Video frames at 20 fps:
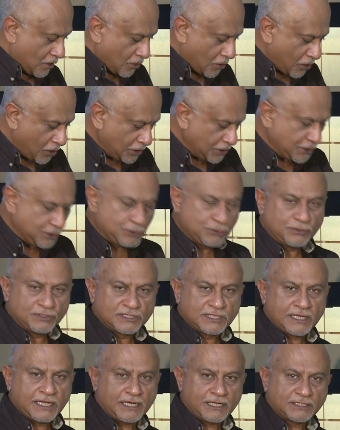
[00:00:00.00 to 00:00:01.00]
All you do
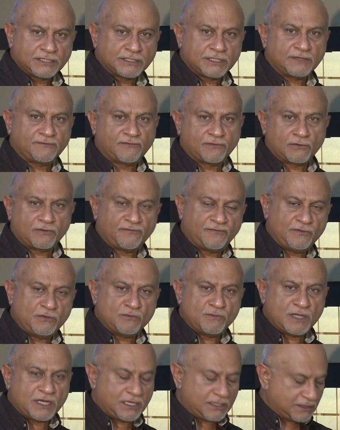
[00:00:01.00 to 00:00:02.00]
is let it sit for a few
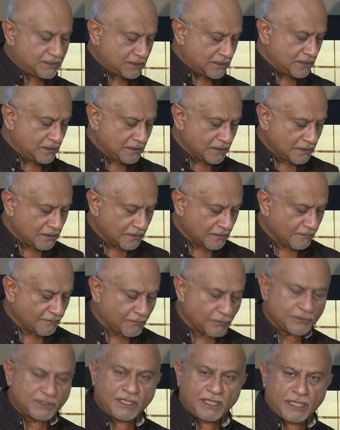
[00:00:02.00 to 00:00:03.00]
minutes
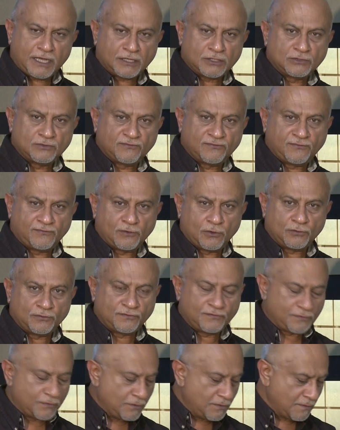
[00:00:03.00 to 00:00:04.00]
for the ink to flow
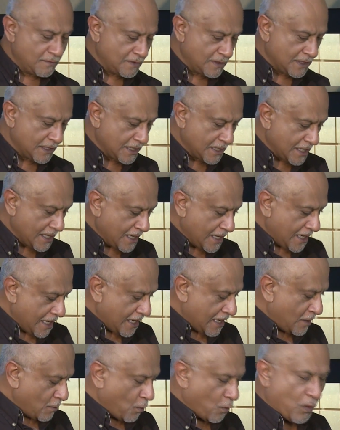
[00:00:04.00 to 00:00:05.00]
through,
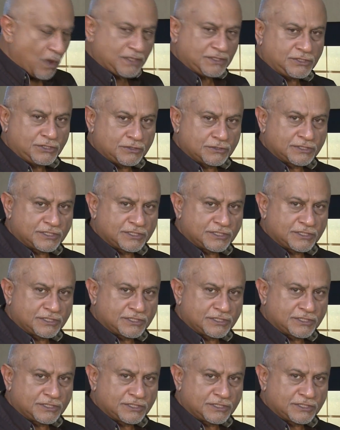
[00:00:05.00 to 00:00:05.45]
and once your